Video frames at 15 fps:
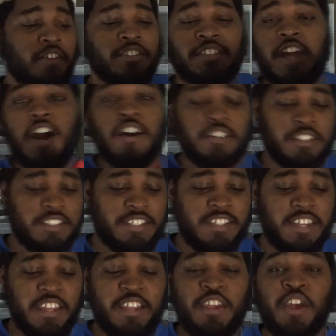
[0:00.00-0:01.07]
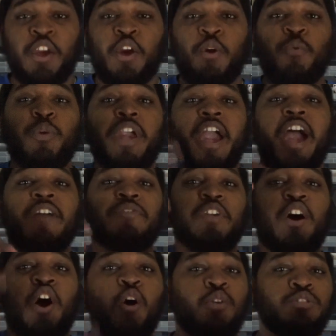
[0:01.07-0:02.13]
as y'all can see, we have the
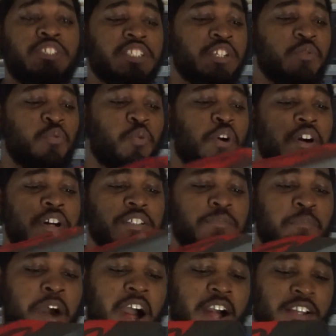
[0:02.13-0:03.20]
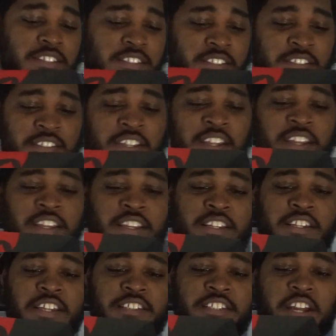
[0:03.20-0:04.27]
OG ones box
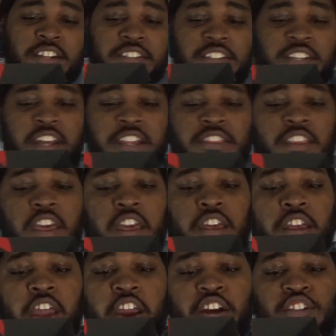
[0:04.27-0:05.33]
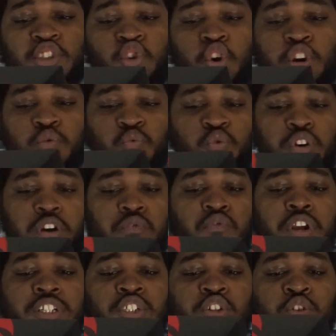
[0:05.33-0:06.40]
let y'all see that thing. Air Jordan 1
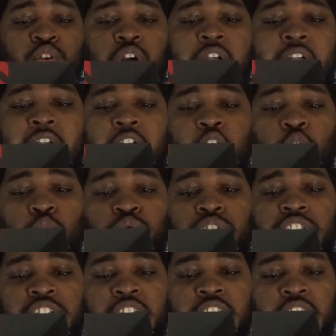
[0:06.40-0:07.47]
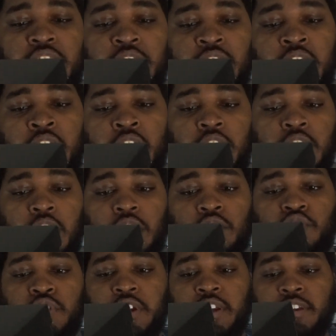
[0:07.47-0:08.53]
Retro High OG. Color
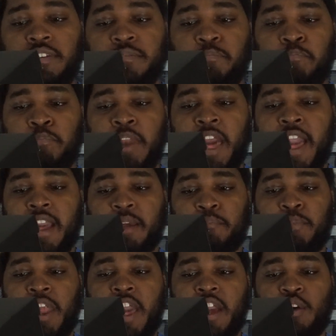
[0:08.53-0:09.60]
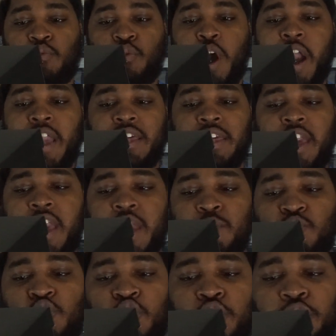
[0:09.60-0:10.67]
reads black, black, white,
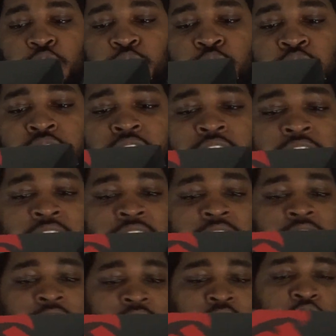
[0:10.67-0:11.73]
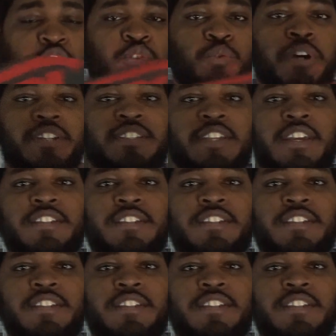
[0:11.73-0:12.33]
game royal. USA